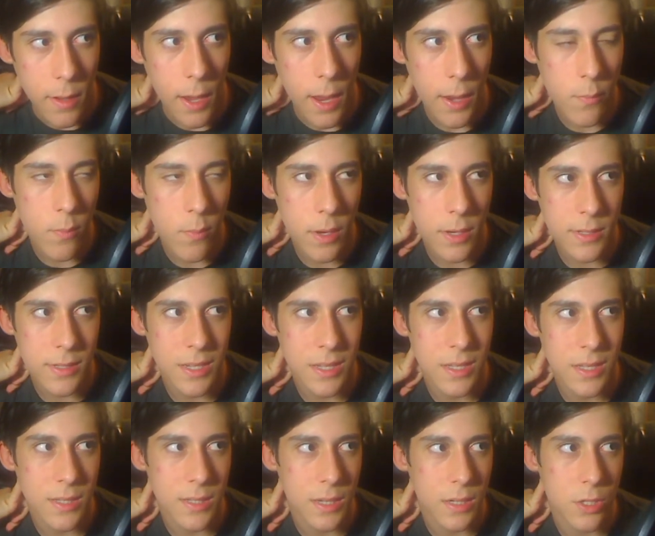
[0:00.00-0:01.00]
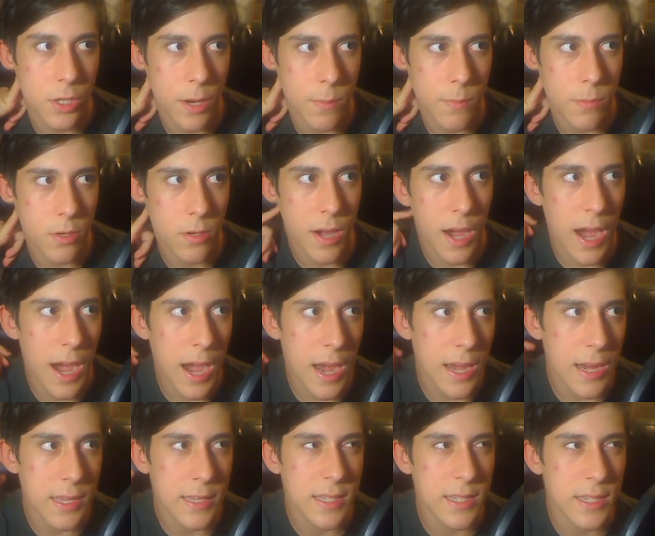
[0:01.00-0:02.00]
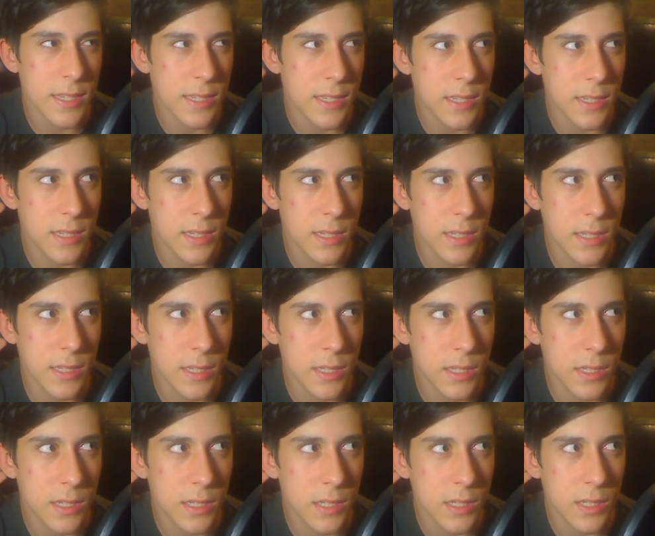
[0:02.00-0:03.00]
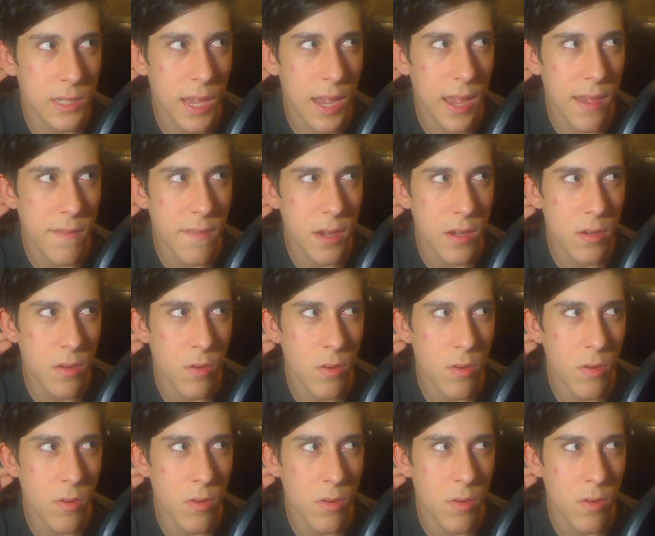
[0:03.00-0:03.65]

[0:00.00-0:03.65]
I want to say that's like chapter 87